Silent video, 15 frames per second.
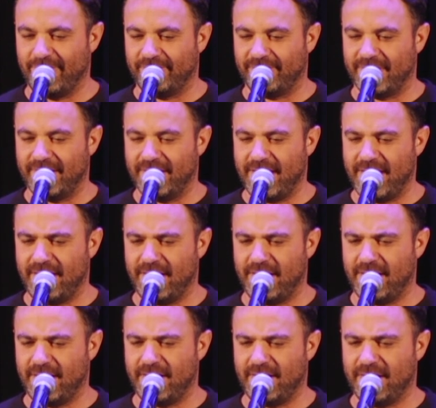over it.
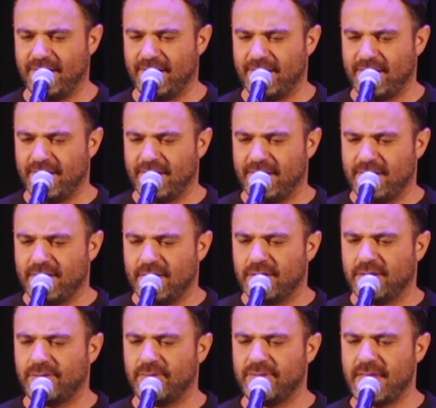And
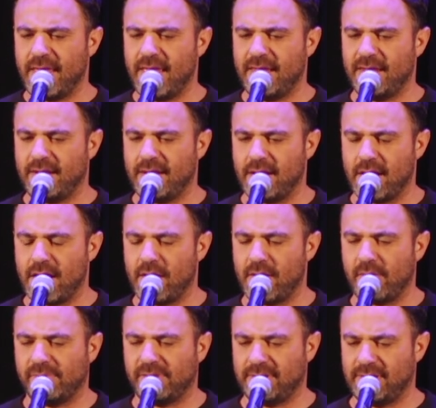so then
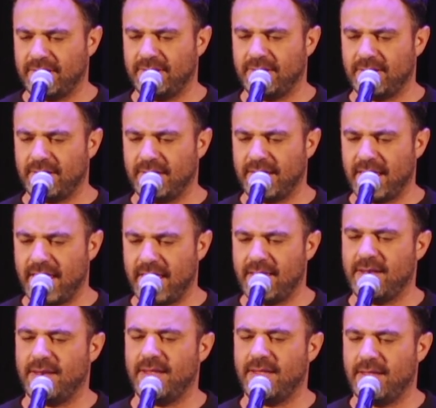I'm sitting there
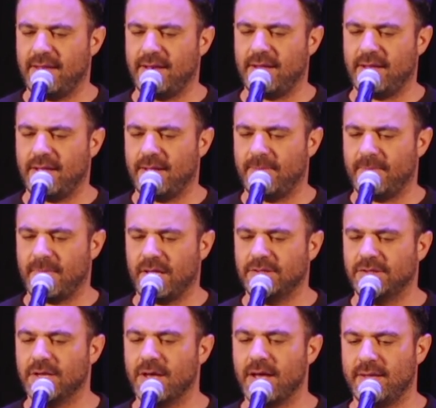again, and a
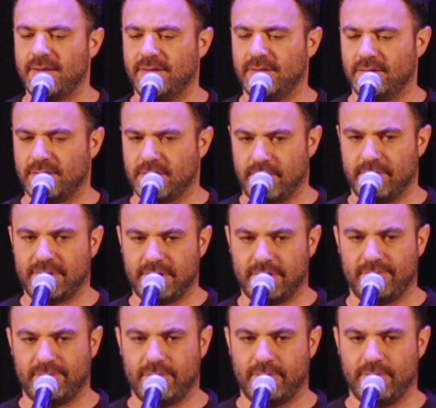nun comes in
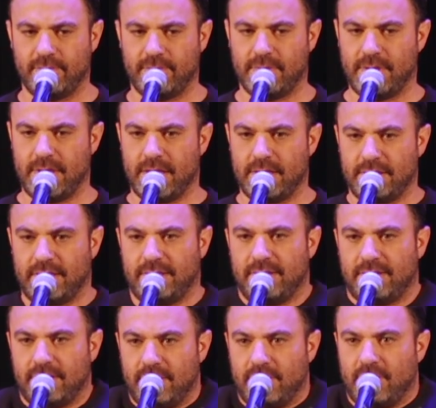the room, and like
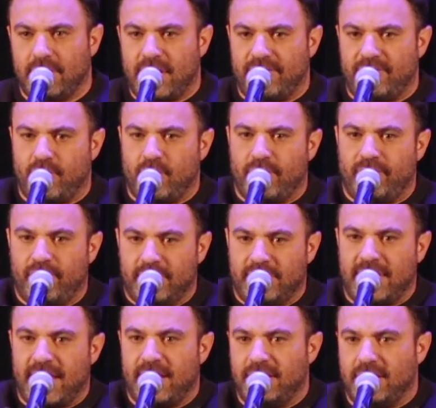this little like
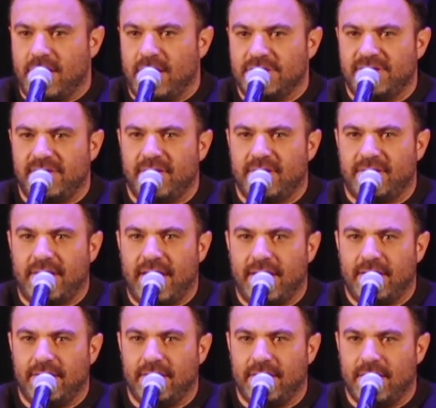4'10" nun, she's
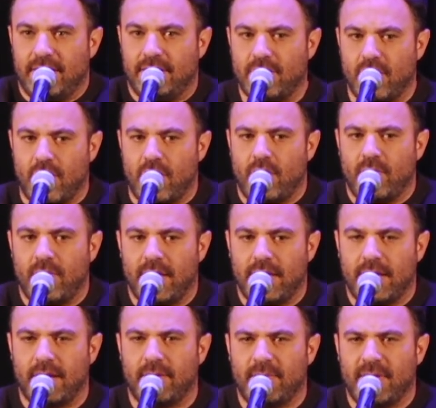standing there in the
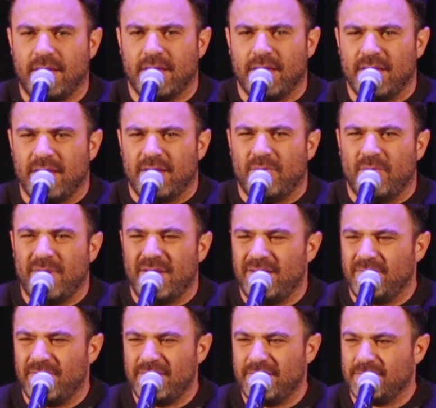hallway, and I'm like,
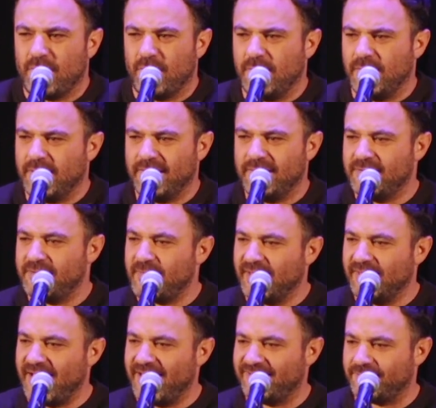what is going on? Like, is this my
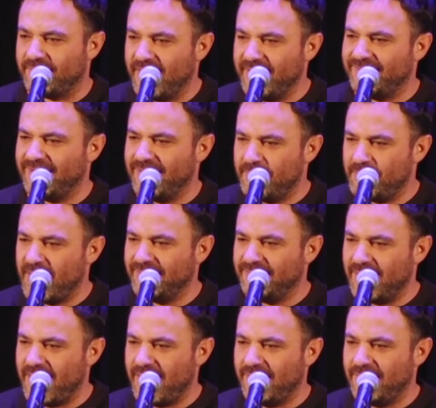last rites? Am I
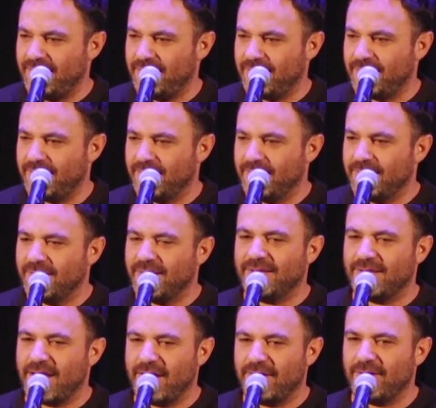dying?
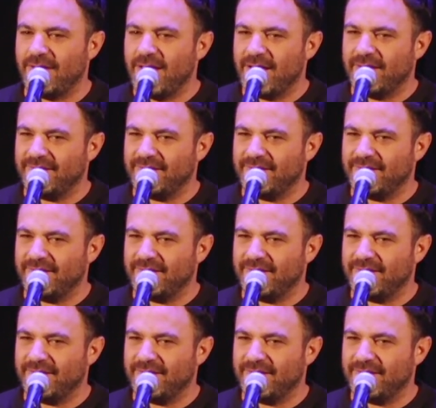Like, I don't.